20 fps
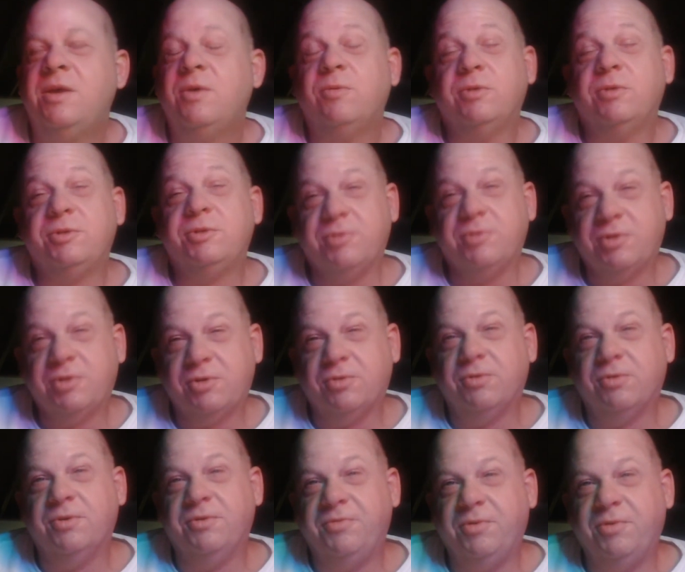Which was
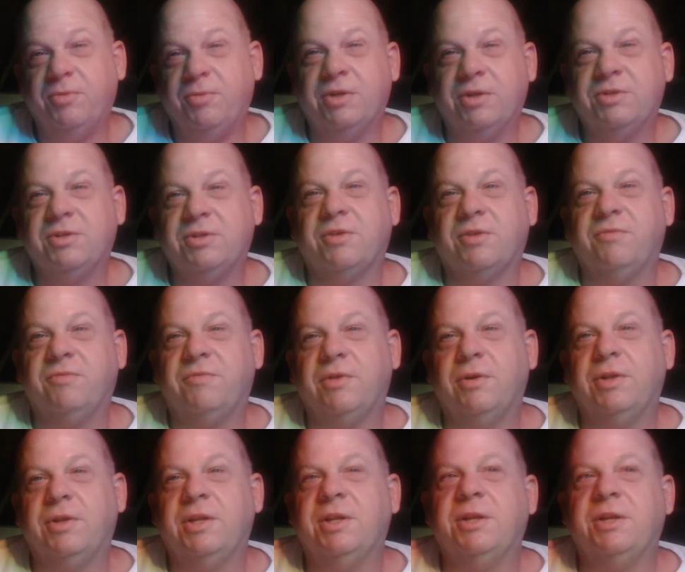cool if you wanted to
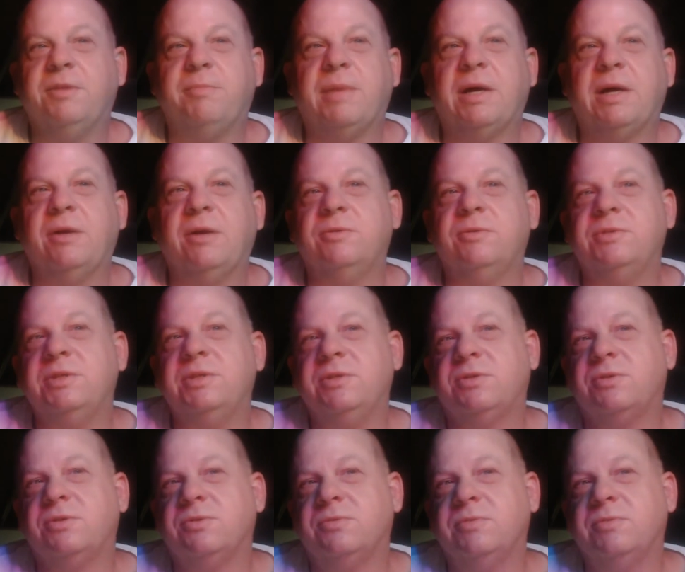convert it into
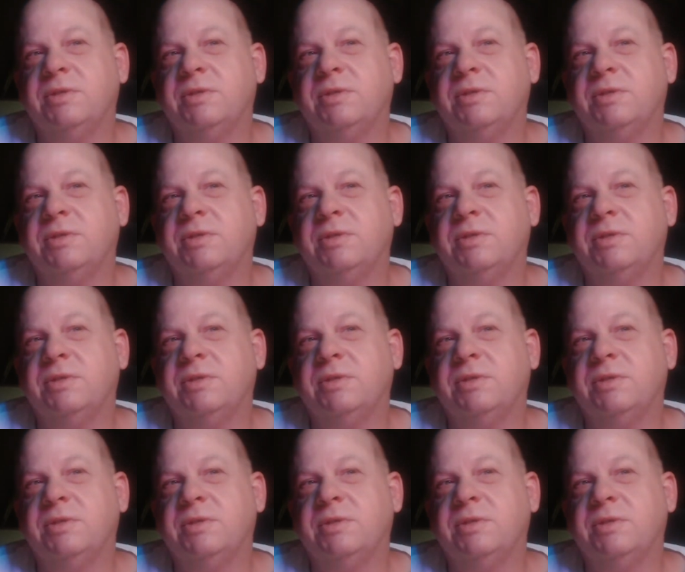biodiesel,